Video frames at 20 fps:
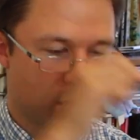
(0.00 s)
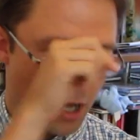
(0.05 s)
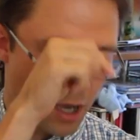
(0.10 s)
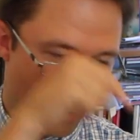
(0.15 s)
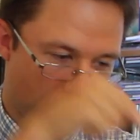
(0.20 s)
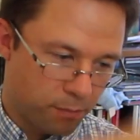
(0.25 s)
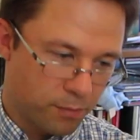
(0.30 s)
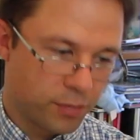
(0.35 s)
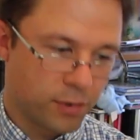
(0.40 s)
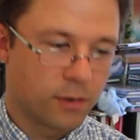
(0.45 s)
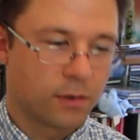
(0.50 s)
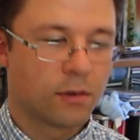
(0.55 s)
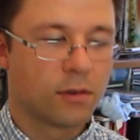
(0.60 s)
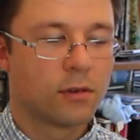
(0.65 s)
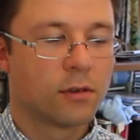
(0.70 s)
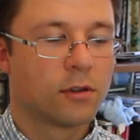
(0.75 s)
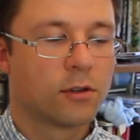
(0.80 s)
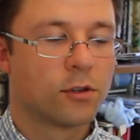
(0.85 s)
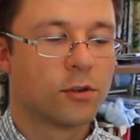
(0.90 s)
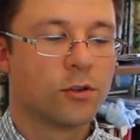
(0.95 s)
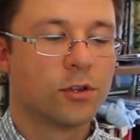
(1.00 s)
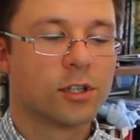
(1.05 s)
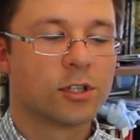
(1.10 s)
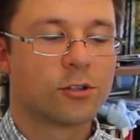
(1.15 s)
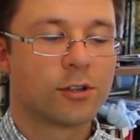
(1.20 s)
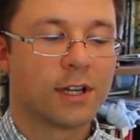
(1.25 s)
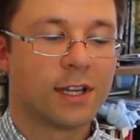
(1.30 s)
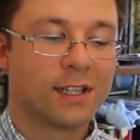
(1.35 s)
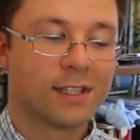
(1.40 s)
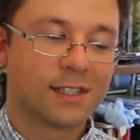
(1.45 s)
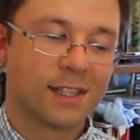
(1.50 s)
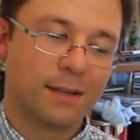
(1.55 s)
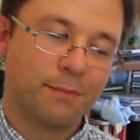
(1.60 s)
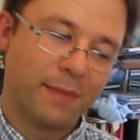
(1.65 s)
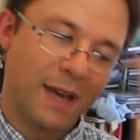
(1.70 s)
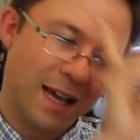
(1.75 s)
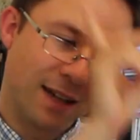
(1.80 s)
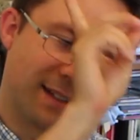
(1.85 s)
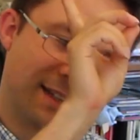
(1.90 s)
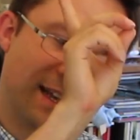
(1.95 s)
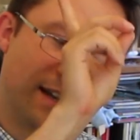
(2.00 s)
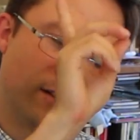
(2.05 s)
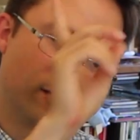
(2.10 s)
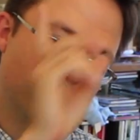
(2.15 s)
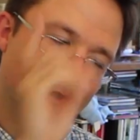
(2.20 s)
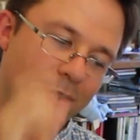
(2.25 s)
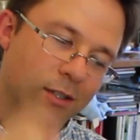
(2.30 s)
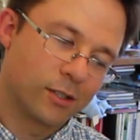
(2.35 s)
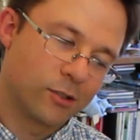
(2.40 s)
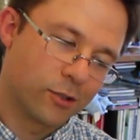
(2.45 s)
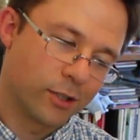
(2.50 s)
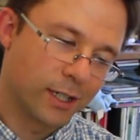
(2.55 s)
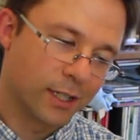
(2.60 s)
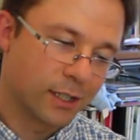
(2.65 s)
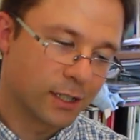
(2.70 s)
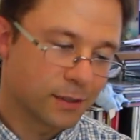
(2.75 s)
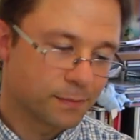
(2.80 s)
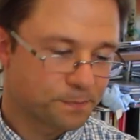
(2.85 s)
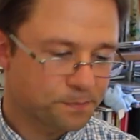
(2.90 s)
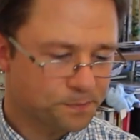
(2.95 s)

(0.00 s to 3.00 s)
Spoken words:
up through the strings and then back down through the strings.